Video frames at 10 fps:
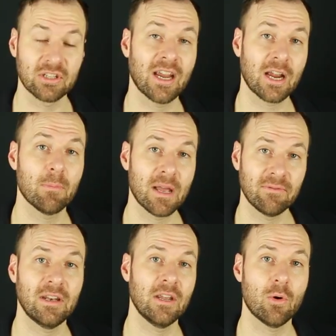Check out my
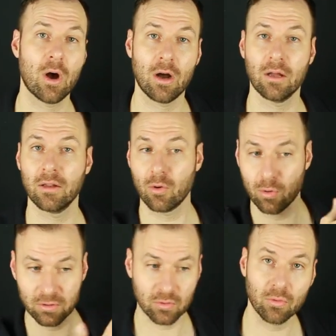video on the
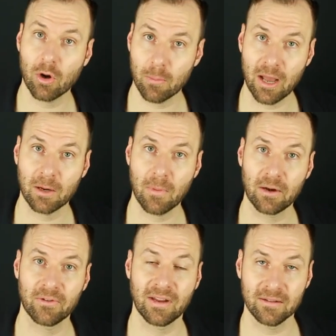chords through the harmonic
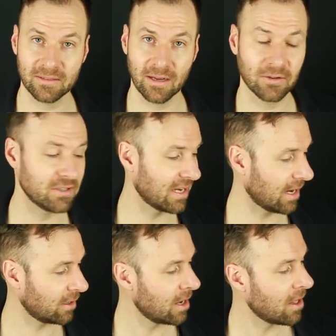minor scale to understand